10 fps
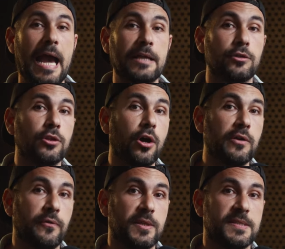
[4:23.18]
I don't know
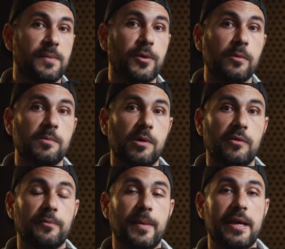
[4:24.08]
if it's a problem
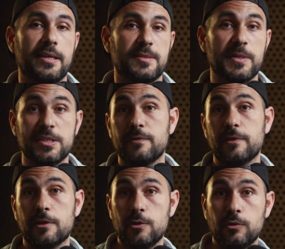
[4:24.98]
of my
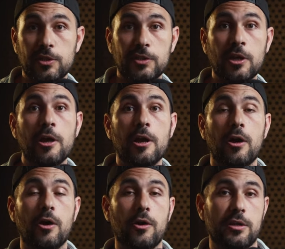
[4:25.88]
specific unit
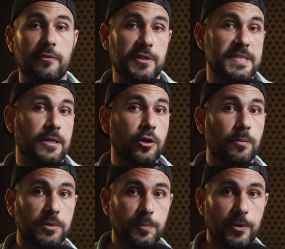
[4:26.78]
or if it's a
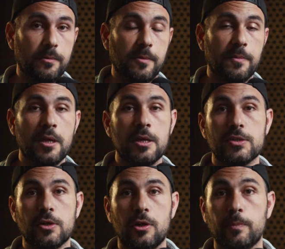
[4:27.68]
common problem.
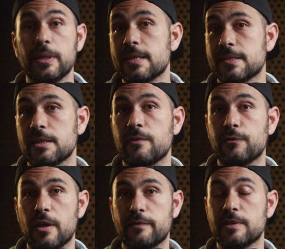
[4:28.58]
So please, if
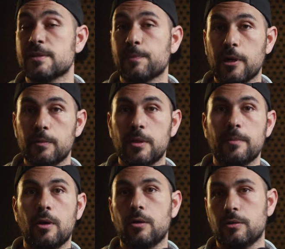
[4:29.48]
you have this
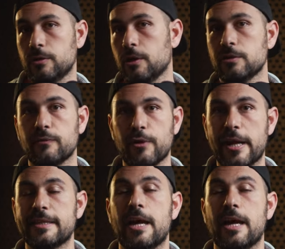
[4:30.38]
problem or not, write